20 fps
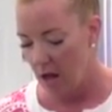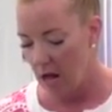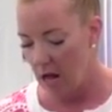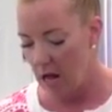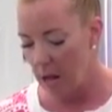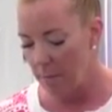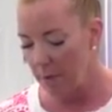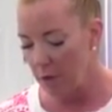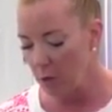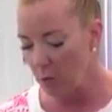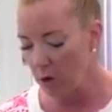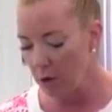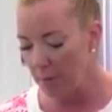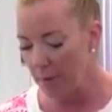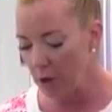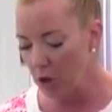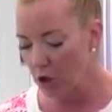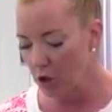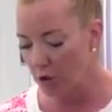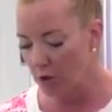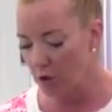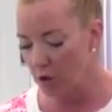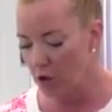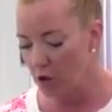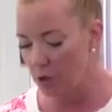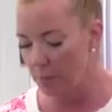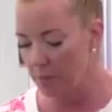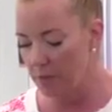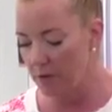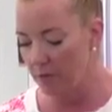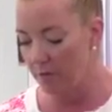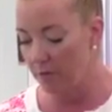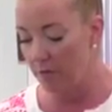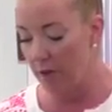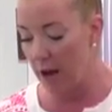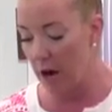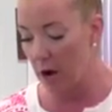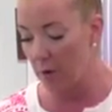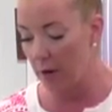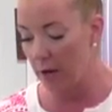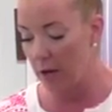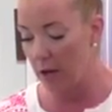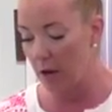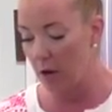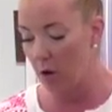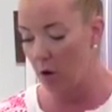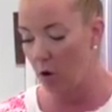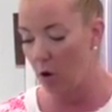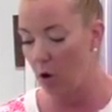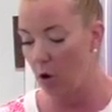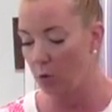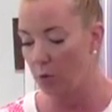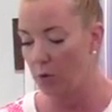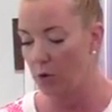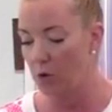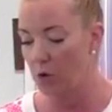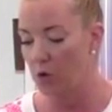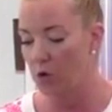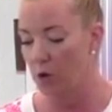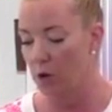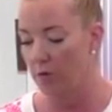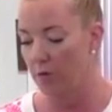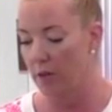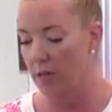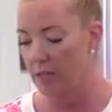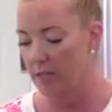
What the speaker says: And you wanna make sure the soup is very cold when you serve it.